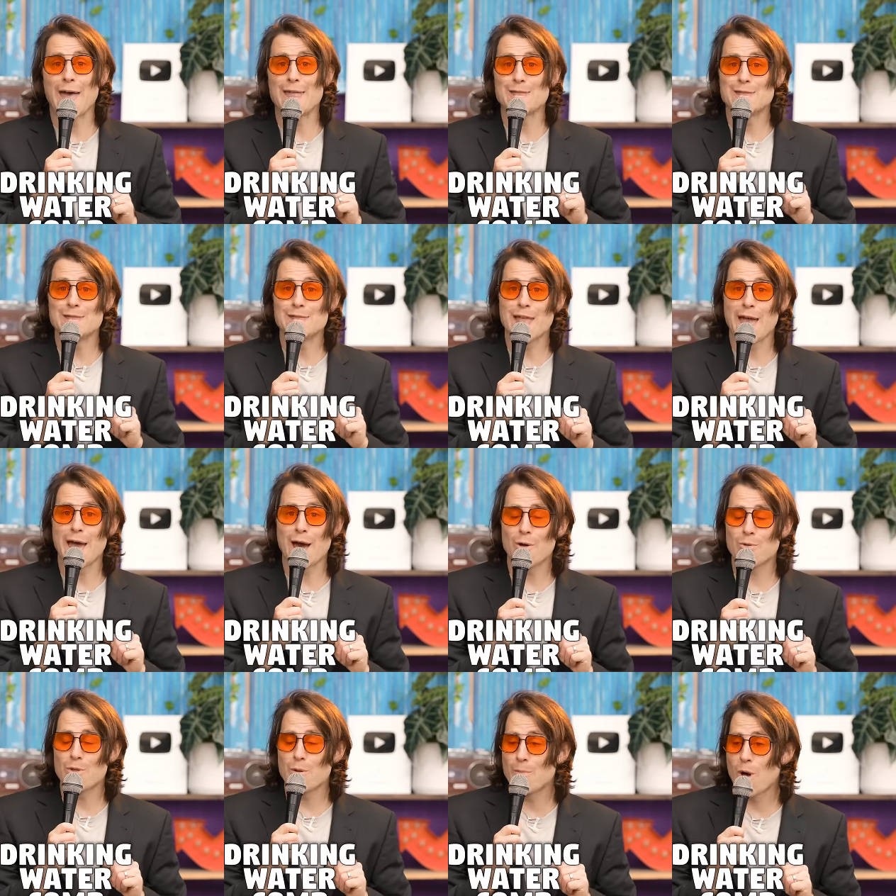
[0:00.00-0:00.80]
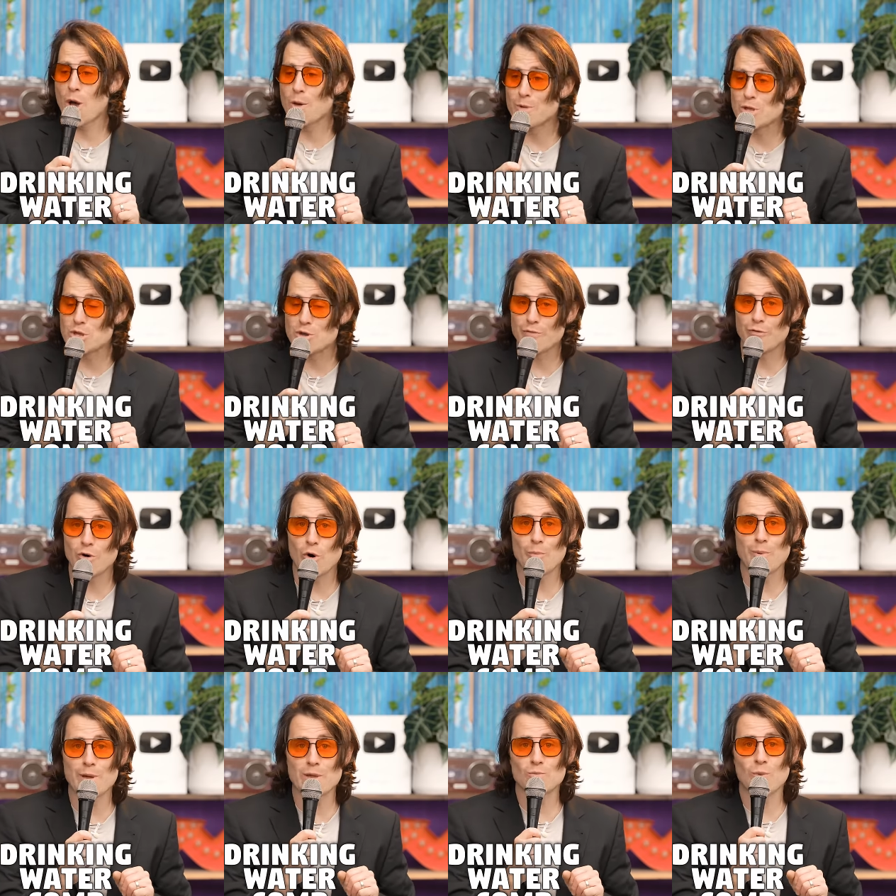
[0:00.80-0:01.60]
And now the moment you've
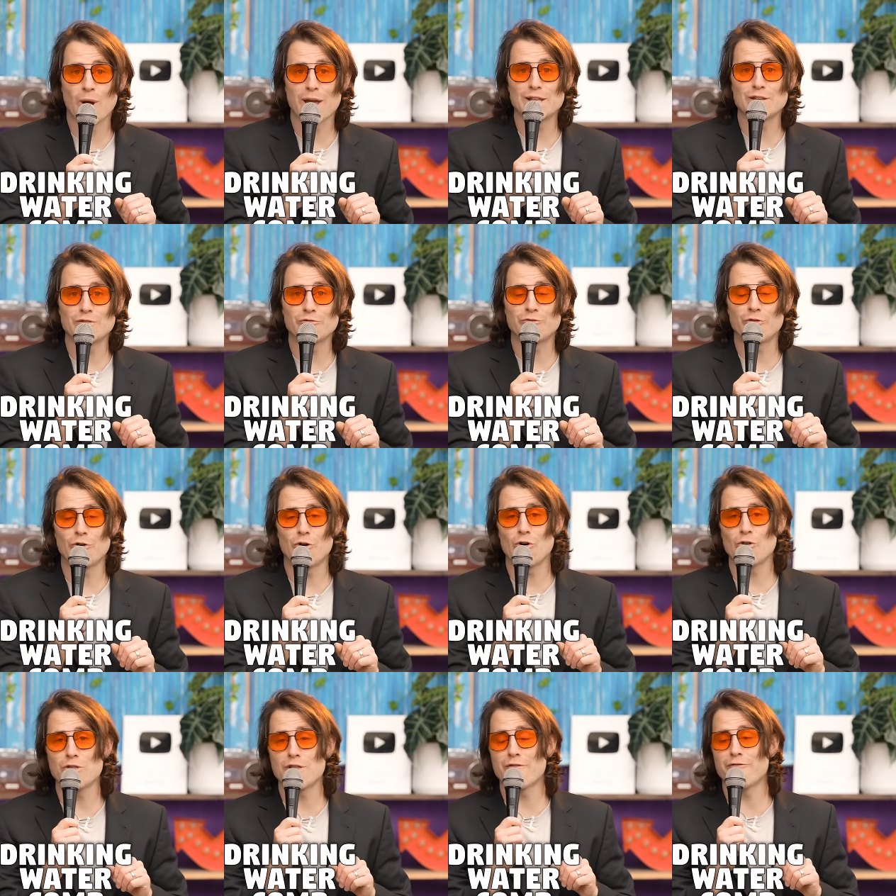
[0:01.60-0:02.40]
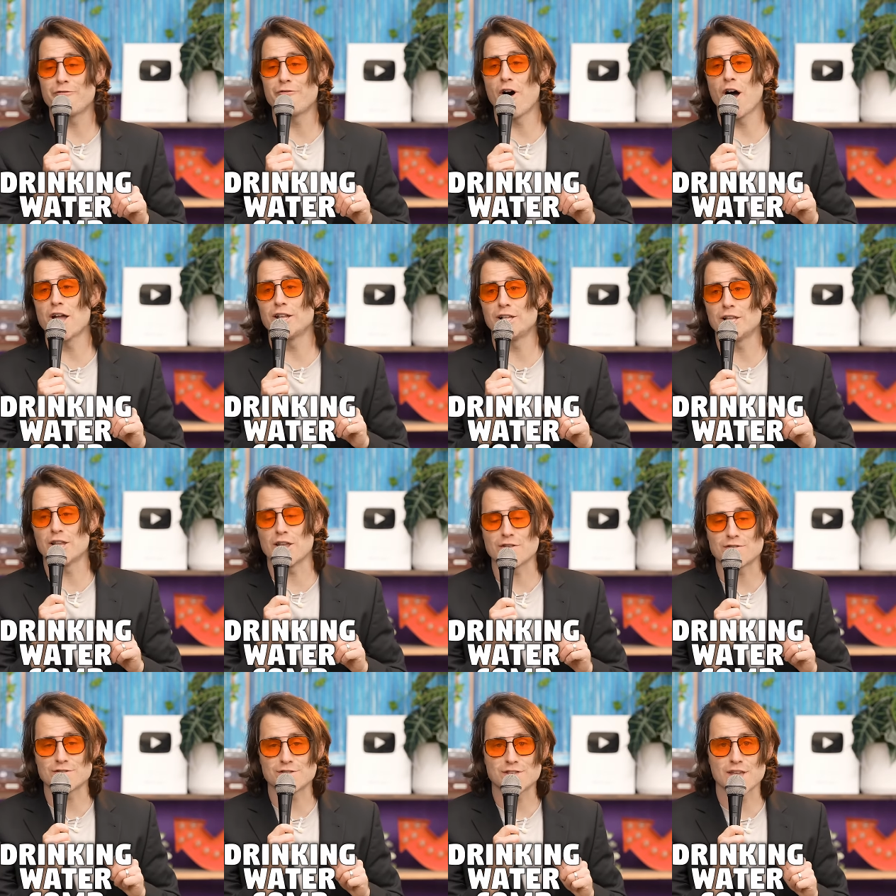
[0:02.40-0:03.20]
all been waiting for, the
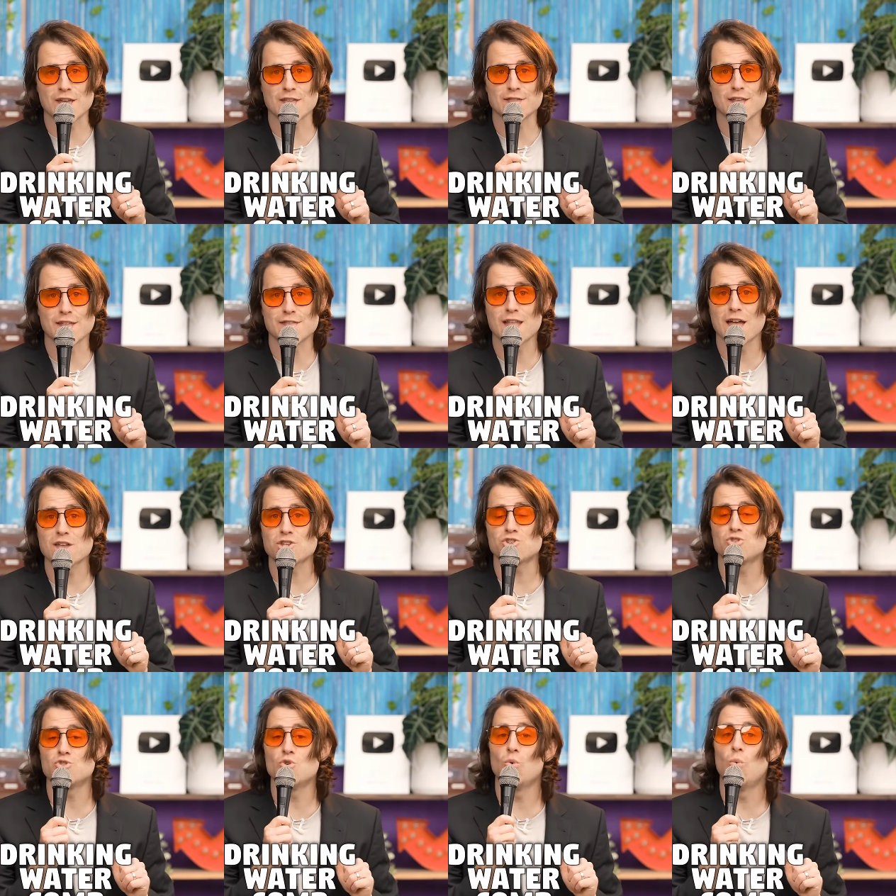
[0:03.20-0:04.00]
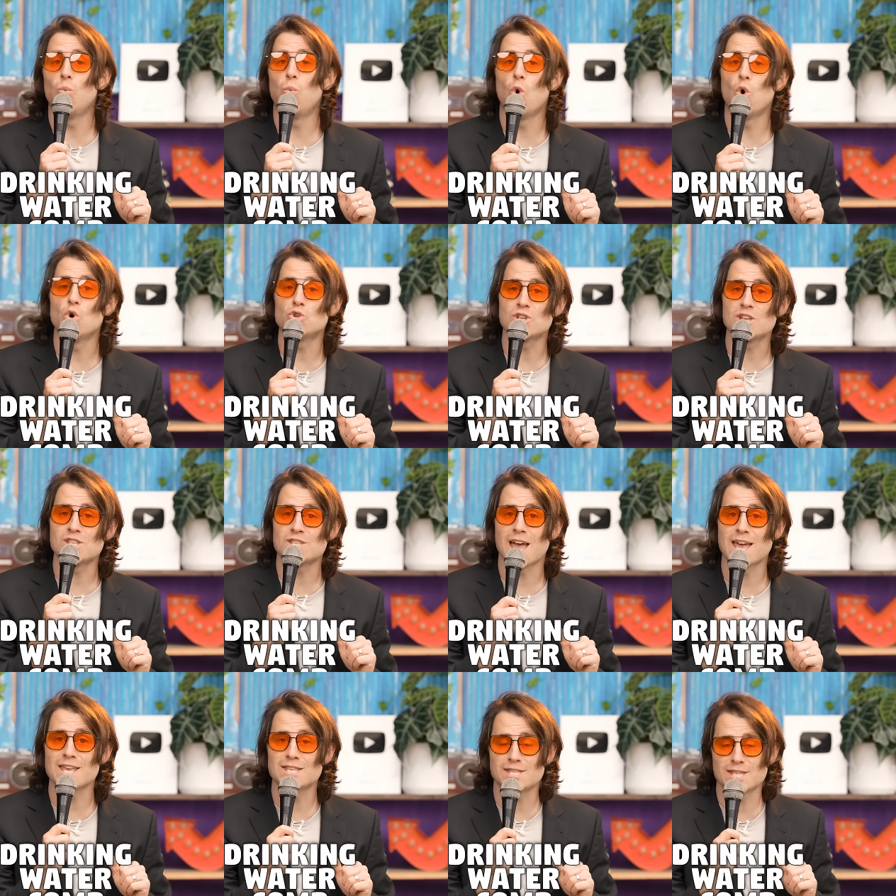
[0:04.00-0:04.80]
finalists in the National Water
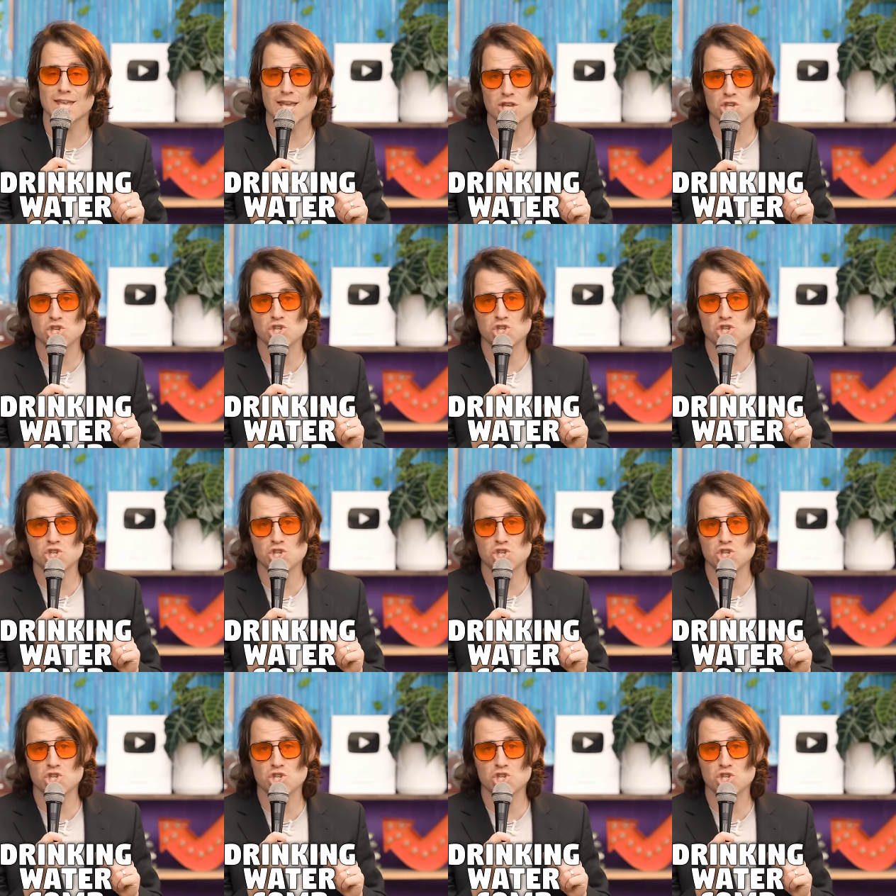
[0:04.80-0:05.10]
Tasting